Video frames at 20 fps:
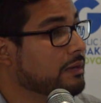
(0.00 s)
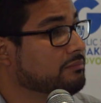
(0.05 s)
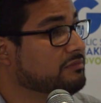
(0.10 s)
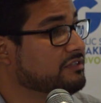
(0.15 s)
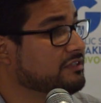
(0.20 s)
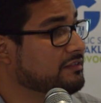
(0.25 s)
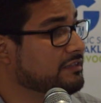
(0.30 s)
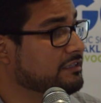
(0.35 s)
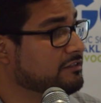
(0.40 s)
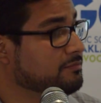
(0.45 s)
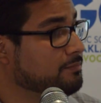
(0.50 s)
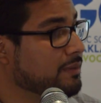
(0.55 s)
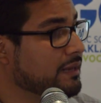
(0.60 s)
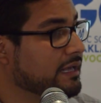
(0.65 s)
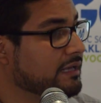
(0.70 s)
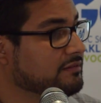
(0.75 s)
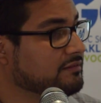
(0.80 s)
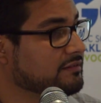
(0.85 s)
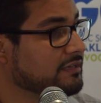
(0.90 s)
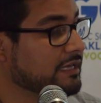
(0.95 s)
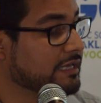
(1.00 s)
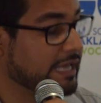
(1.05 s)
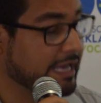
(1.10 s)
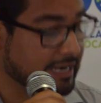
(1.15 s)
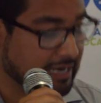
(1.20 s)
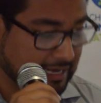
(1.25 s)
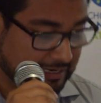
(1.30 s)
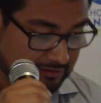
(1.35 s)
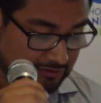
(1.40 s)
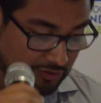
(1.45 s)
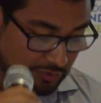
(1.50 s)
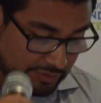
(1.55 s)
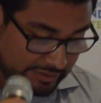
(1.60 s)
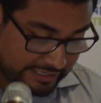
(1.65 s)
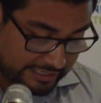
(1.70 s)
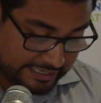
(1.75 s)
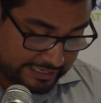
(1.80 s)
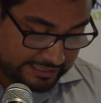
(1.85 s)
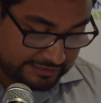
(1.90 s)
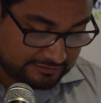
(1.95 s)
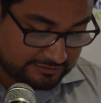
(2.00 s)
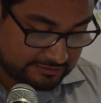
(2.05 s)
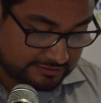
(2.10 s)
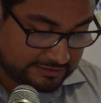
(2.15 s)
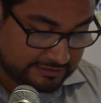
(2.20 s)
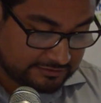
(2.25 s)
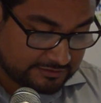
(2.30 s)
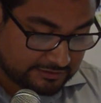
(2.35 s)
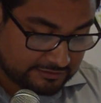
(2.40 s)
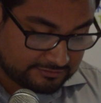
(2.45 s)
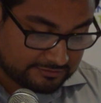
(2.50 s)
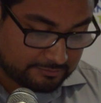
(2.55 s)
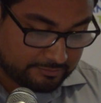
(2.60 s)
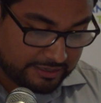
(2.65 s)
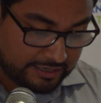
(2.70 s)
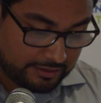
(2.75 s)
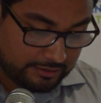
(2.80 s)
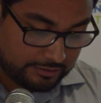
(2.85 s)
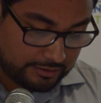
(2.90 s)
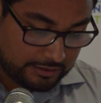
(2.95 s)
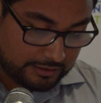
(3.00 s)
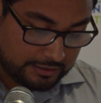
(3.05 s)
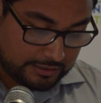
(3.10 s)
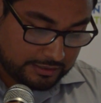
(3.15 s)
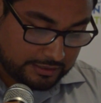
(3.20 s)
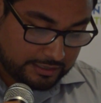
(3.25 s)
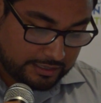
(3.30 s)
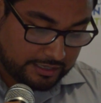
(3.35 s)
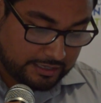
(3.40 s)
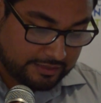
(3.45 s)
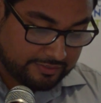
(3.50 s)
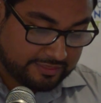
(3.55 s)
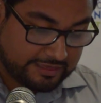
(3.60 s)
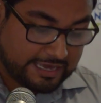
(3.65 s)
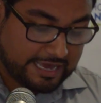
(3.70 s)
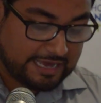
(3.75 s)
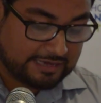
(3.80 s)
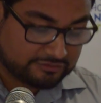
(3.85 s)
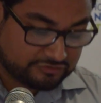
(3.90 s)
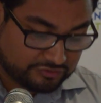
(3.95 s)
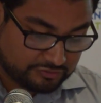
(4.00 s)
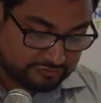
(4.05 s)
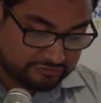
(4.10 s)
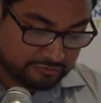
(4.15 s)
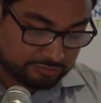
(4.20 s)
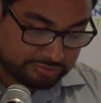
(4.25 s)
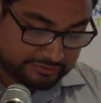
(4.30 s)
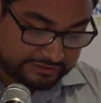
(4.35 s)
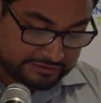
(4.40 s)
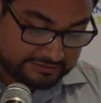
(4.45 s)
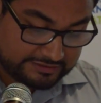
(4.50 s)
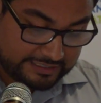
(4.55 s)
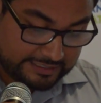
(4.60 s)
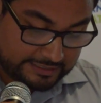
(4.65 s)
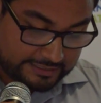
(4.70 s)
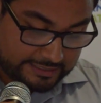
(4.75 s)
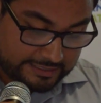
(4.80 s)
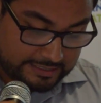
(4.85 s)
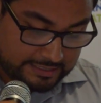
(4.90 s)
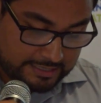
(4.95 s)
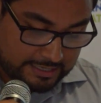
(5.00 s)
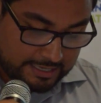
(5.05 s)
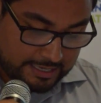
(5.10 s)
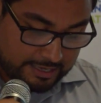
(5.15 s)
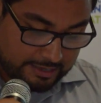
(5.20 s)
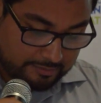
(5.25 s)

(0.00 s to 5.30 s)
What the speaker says: to these plans. Again, I don't want to get into details about the actual superintendent,